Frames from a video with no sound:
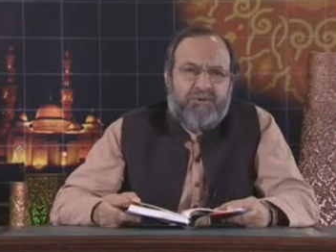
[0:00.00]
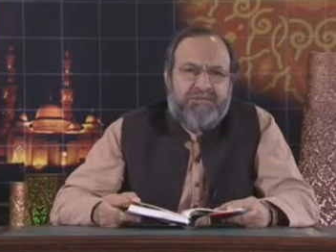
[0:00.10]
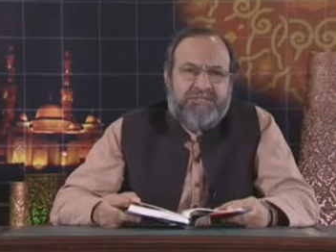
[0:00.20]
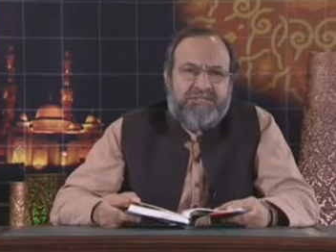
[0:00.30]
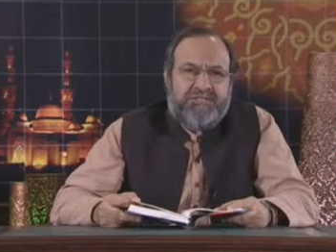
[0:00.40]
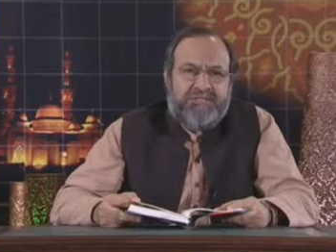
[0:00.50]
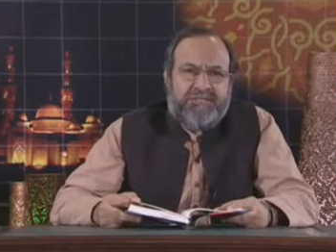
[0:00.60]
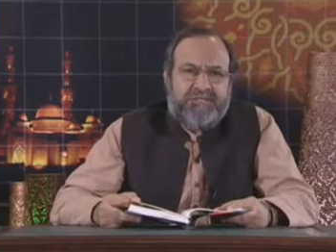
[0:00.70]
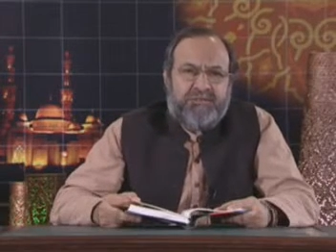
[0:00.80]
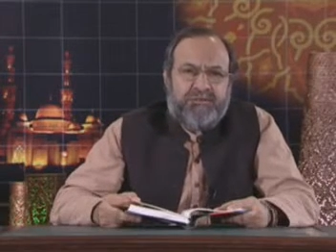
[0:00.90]
Ghauri's
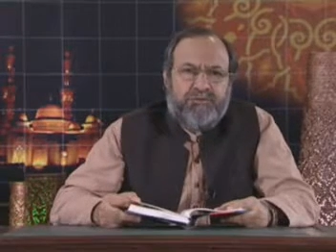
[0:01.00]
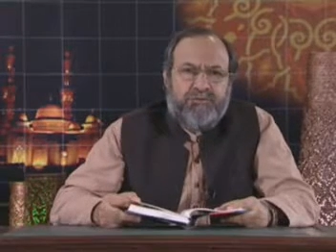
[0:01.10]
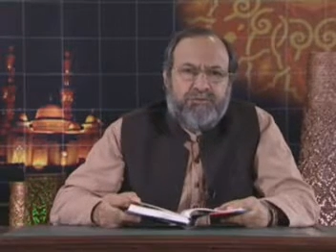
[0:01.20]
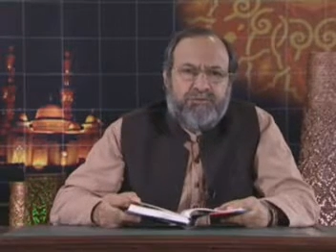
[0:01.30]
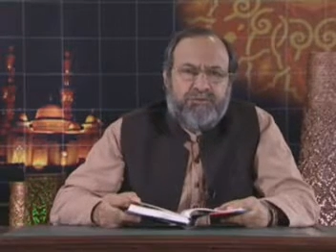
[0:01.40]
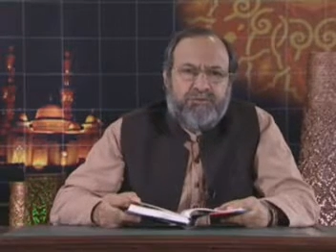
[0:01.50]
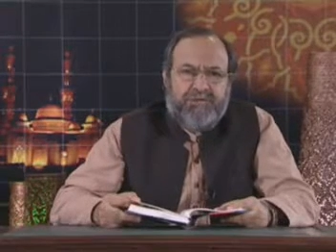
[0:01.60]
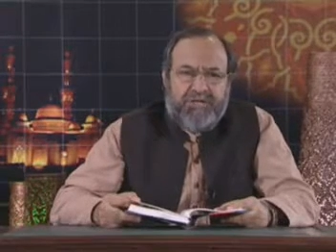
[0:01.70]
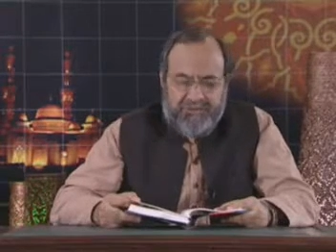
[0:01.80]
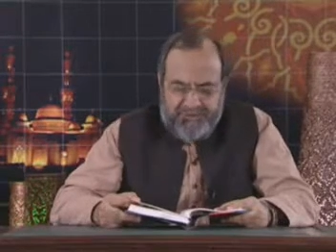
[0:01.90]

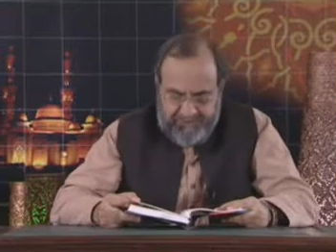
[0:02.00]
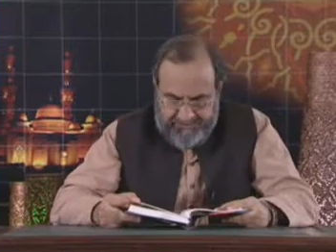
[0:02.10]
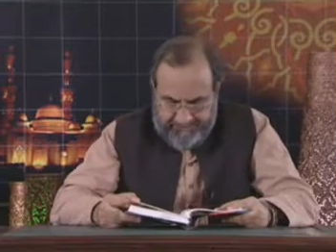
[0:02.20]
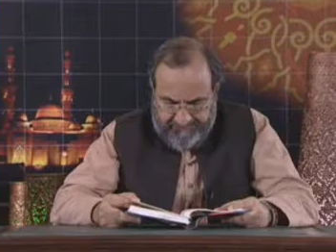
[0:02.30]
quotation